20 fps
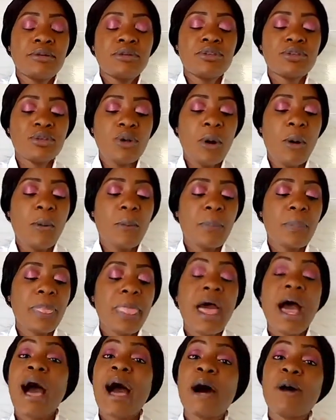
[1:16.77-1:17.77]
So
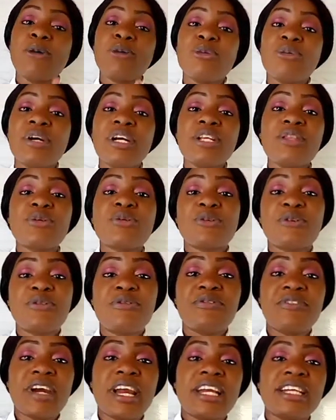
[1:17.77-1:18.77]
I'll read through
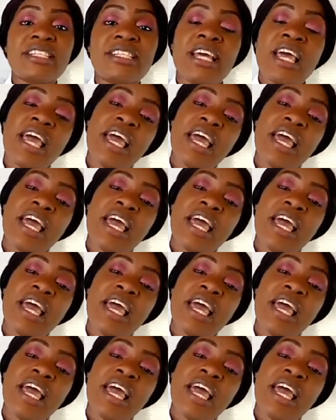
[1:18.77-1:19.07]
first,